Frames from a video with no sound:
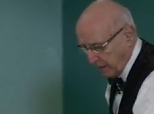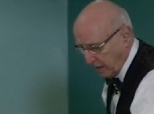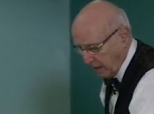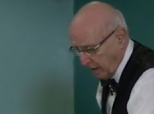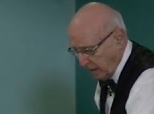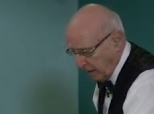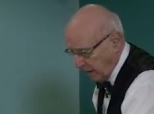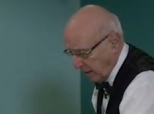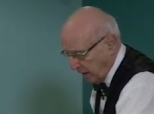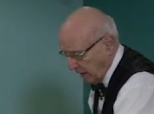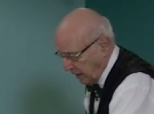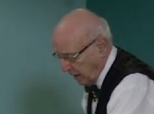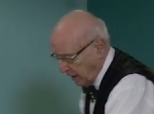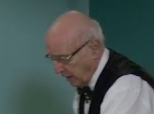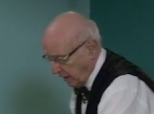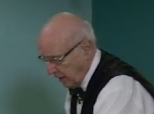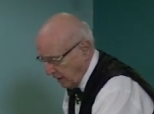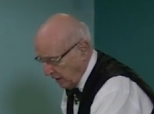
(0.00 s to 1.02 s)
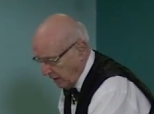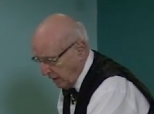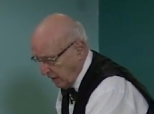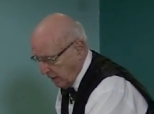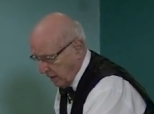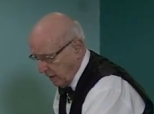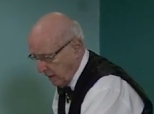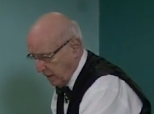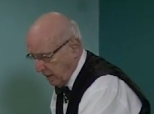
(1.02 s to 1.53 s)

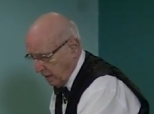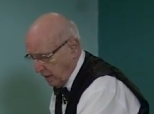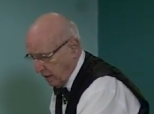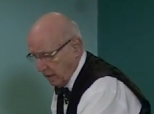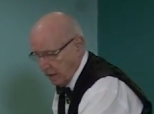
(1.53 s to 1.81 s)
(silence)